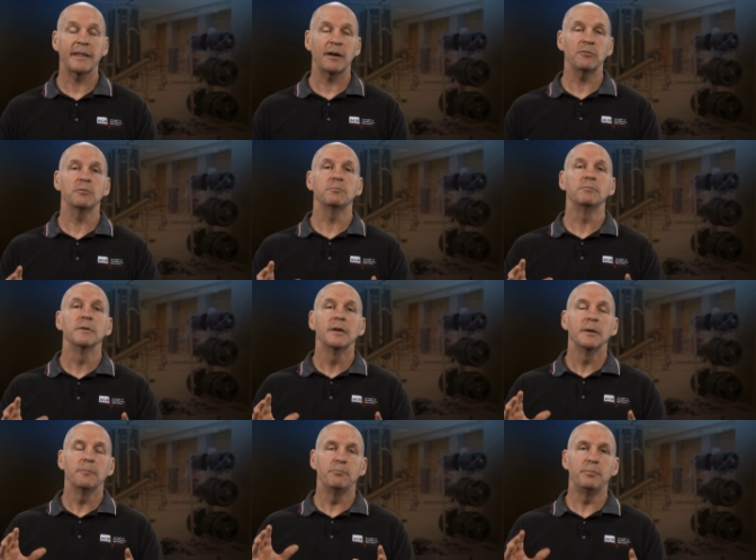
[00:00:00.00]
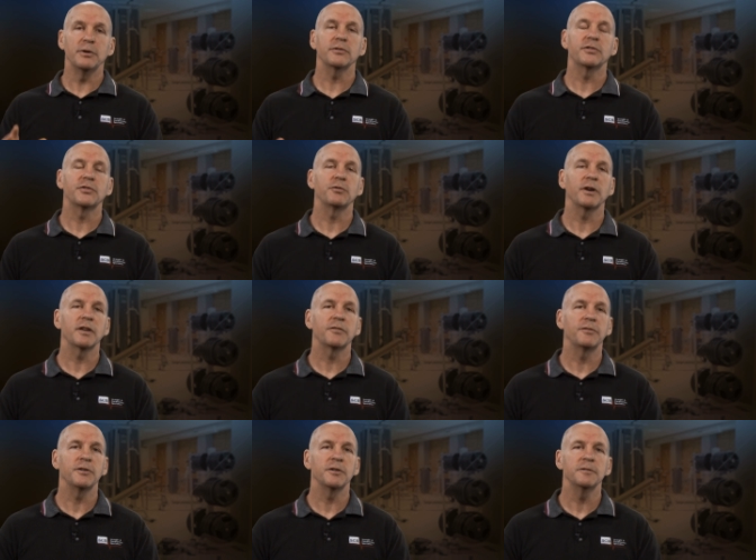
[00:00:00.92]
That will build strength
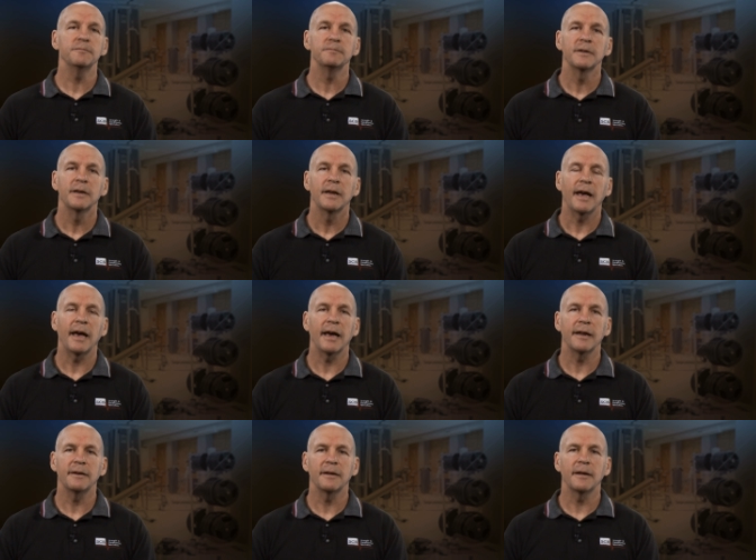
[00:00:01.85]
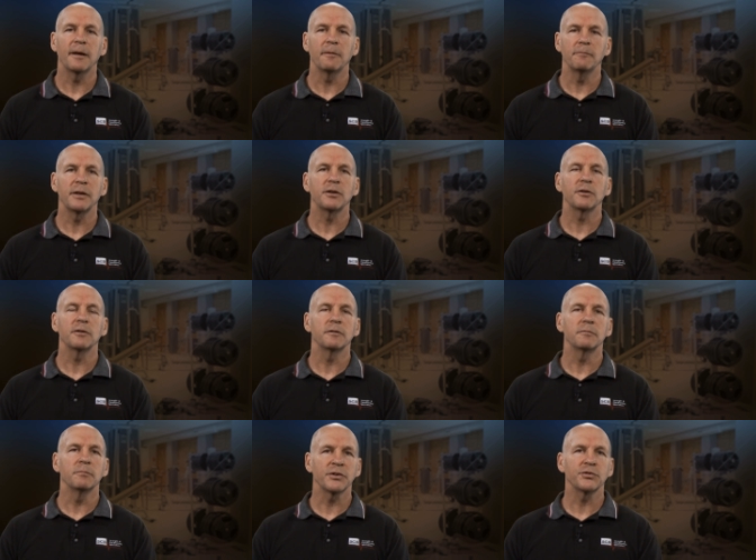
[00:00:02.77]
for you and make
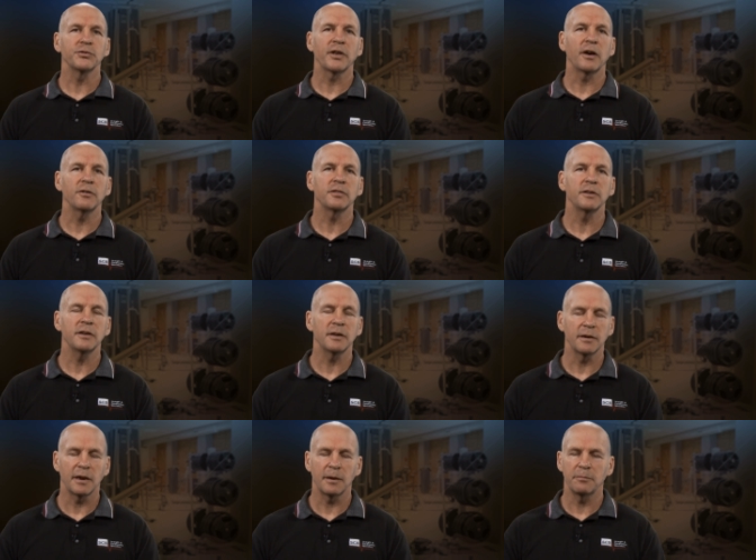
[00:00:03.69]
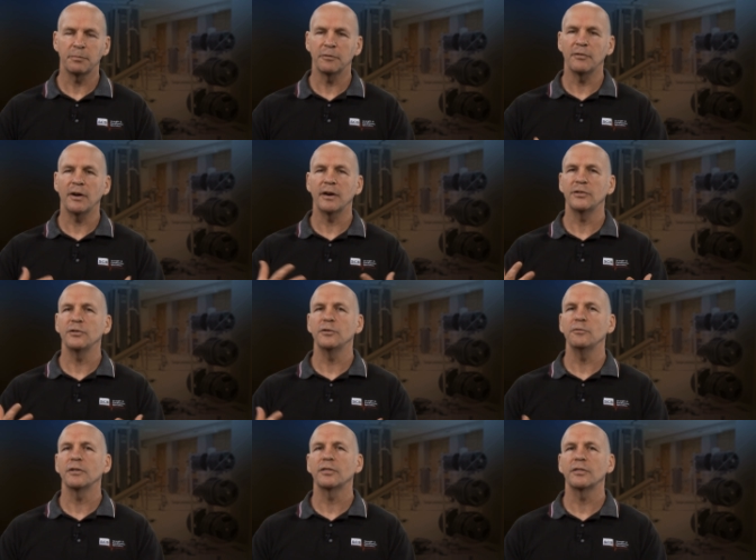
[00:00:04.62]
your muscles healthy and provide you
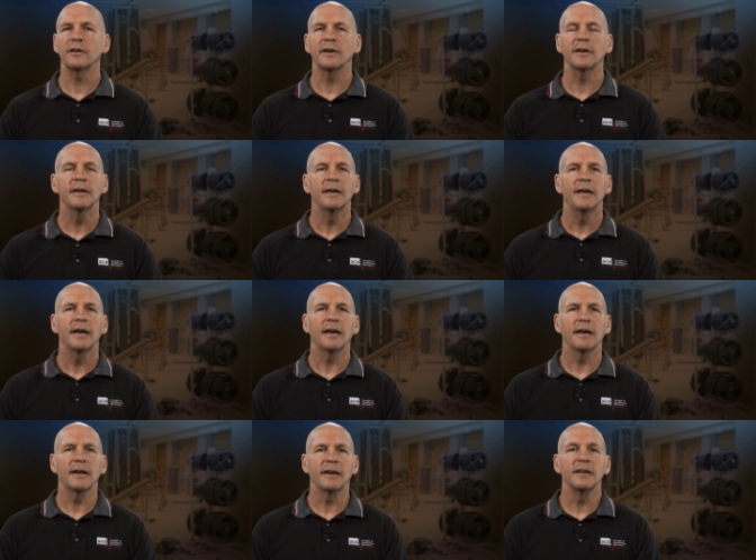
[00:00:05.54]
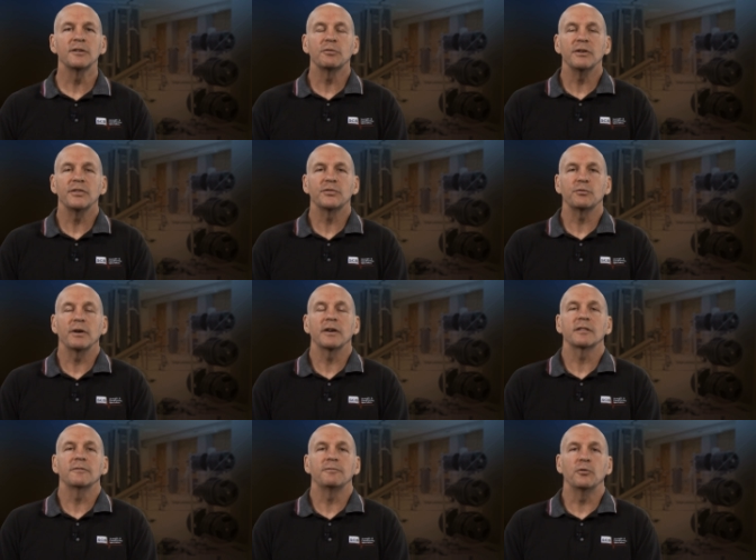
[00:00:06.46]
with an increased
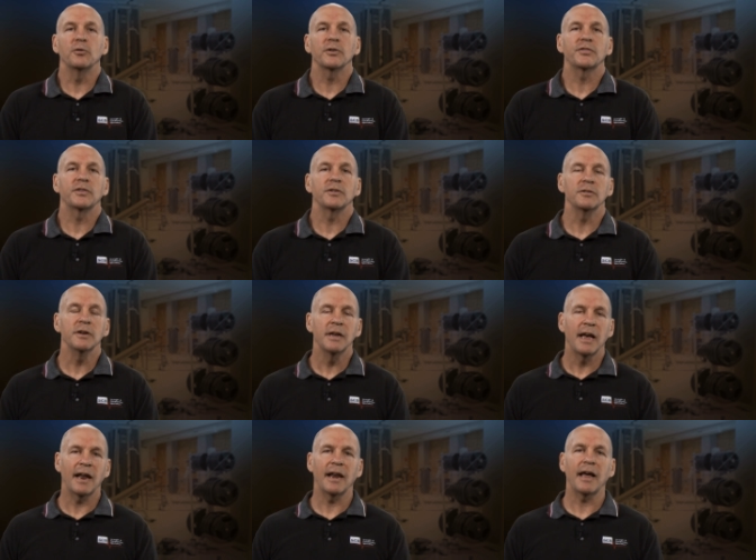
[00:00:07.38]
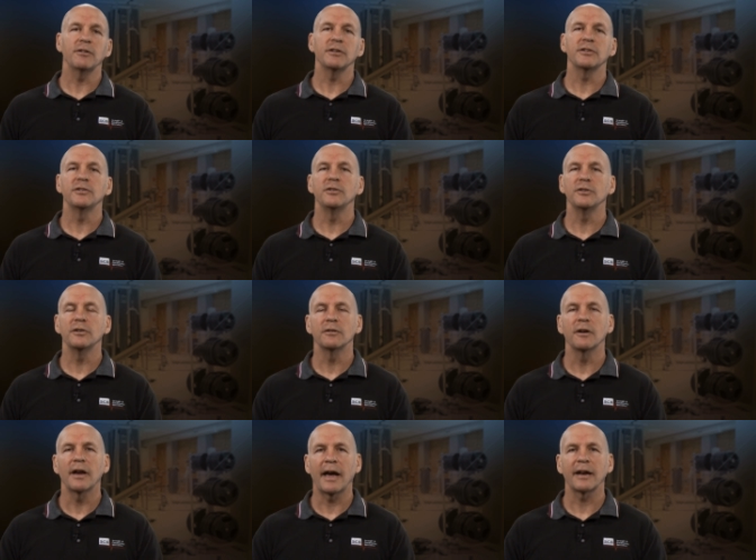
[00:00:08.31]
strength and force to allow you to do
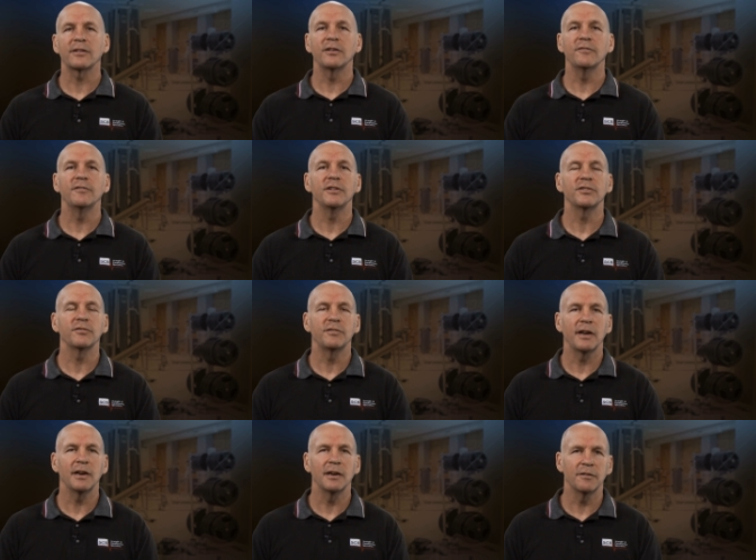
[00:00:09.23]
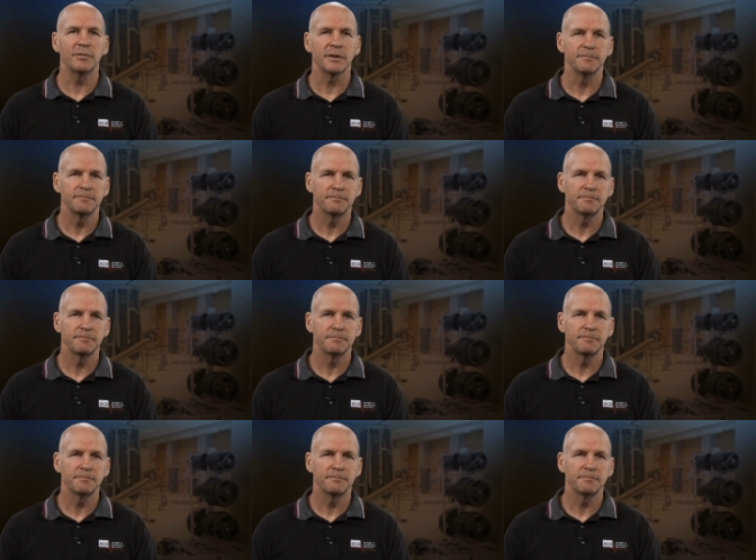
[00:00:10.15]
your activities of daily living.